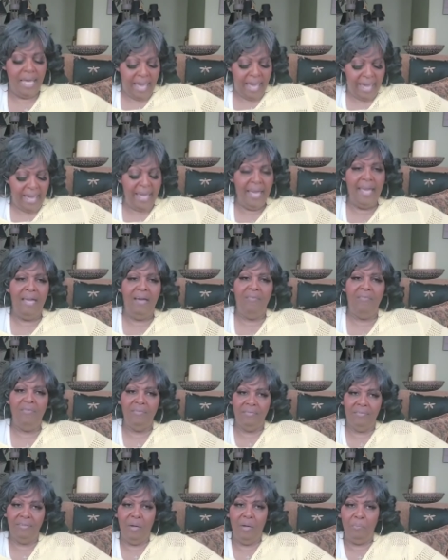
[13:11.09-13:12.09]
I have
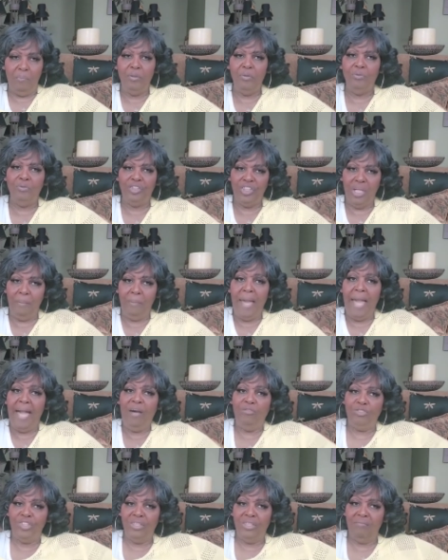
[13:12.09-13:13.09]
a
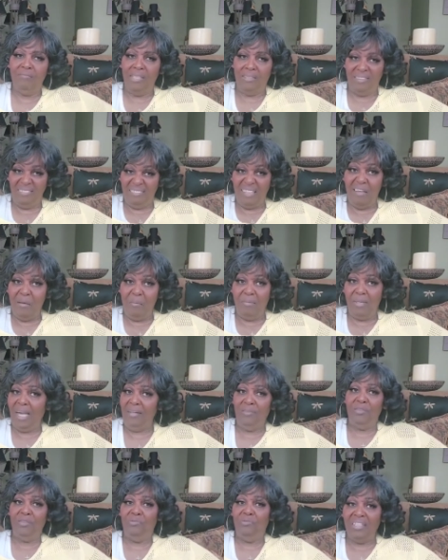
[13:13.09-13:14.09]
pouch, a stomach. I
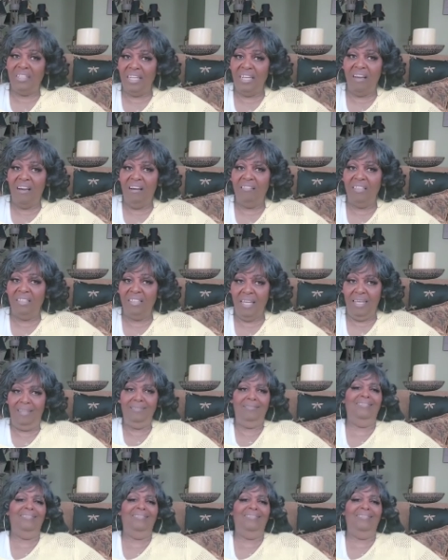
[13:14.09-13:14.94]
don't know what they call it now.